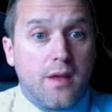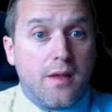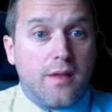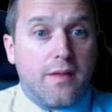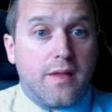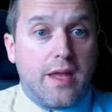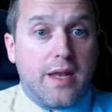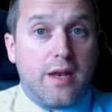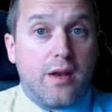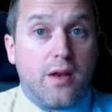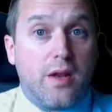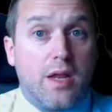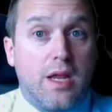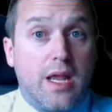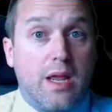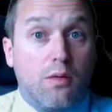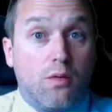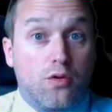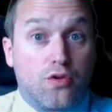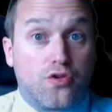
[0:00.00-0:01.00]
then
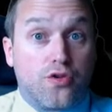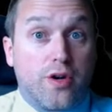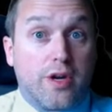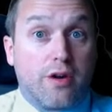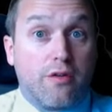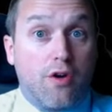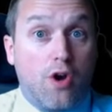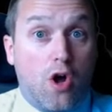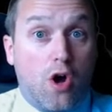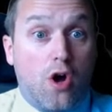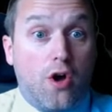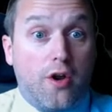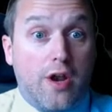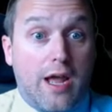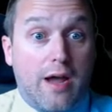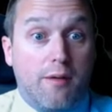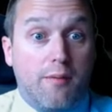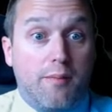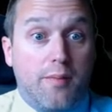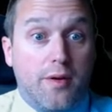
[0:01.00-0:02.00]
it will trigger an on
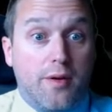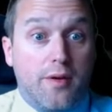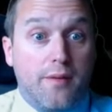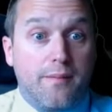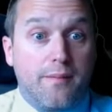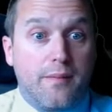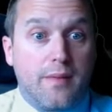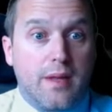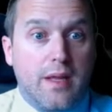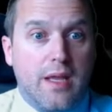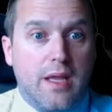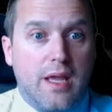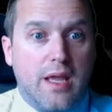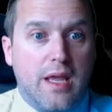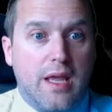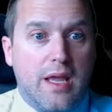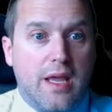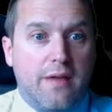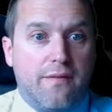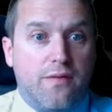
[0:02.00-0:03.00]
output.
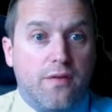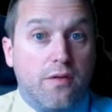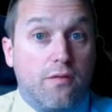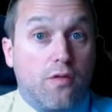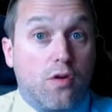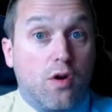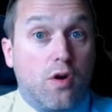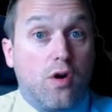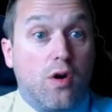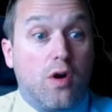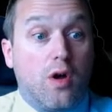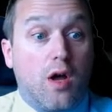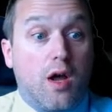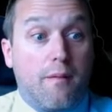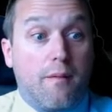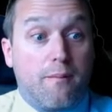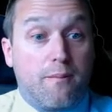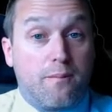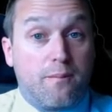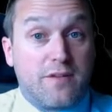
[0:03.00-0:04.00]
If you've got a
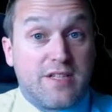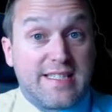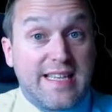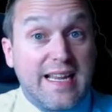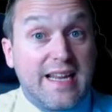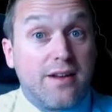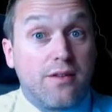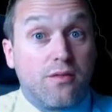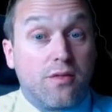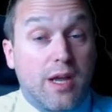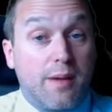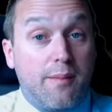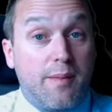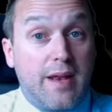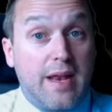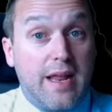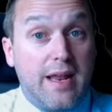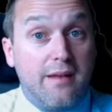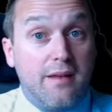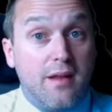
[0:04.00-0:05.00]
signal coming
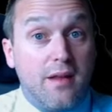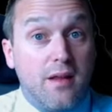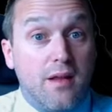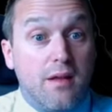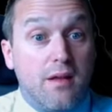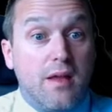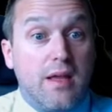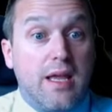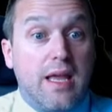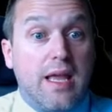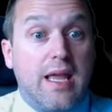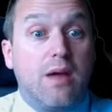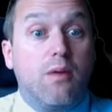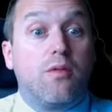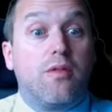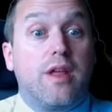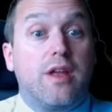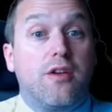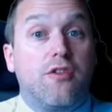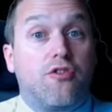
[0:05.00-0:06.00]
in, it will
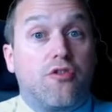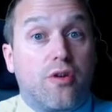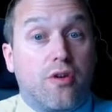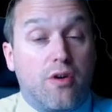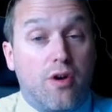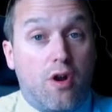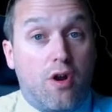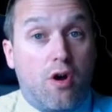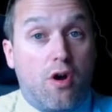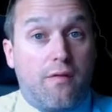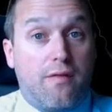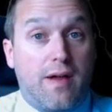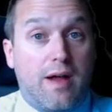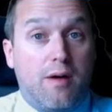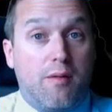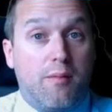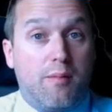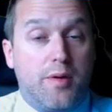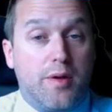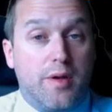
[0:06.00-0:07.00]
then trigger an off
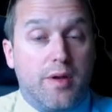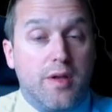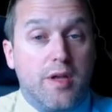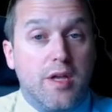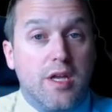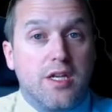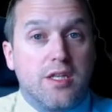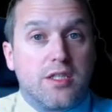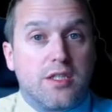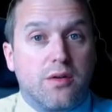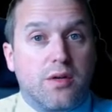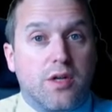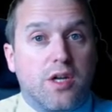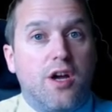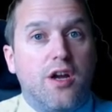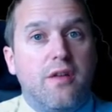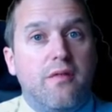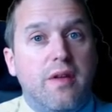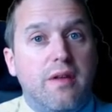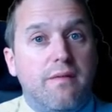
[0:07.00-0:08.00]
output. So it
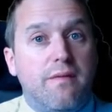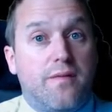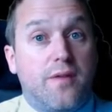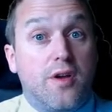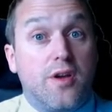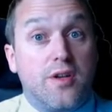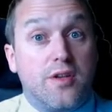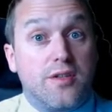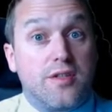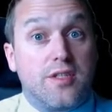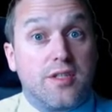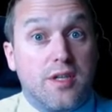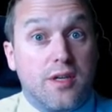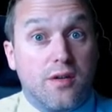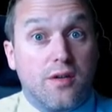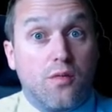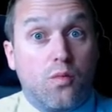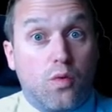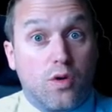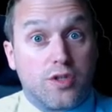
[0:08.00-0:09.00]
kind of inverts
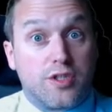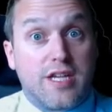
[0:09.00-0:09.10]
what's